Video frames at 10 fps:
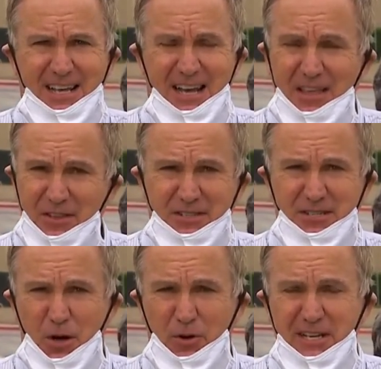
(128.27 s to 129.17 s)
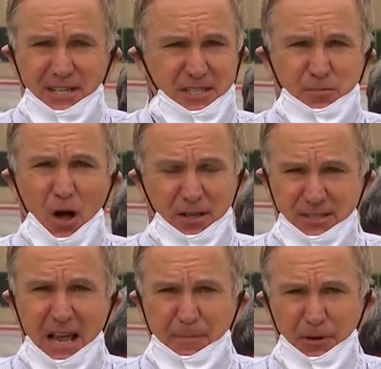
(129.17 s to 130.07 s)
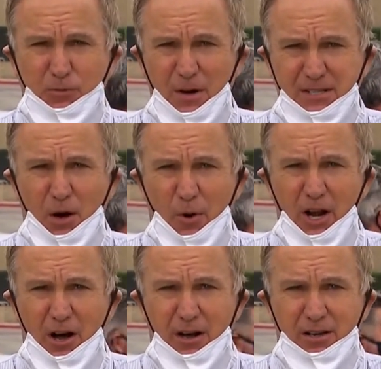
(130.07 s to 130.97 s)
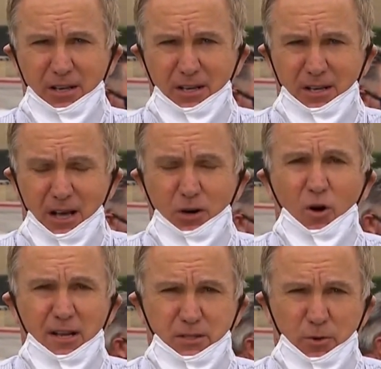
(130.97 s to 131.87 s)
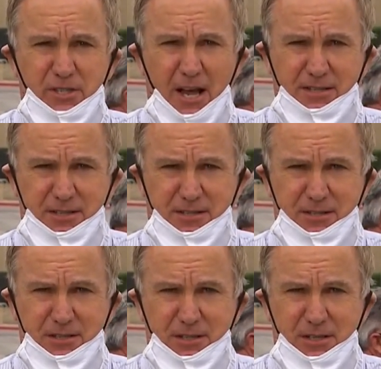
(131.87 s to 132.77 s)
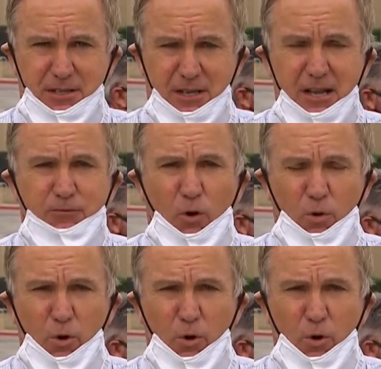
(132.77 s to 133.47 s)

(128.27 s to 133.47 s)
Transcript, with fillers: and this is only a small sample of what's going on across North Texas. In Fort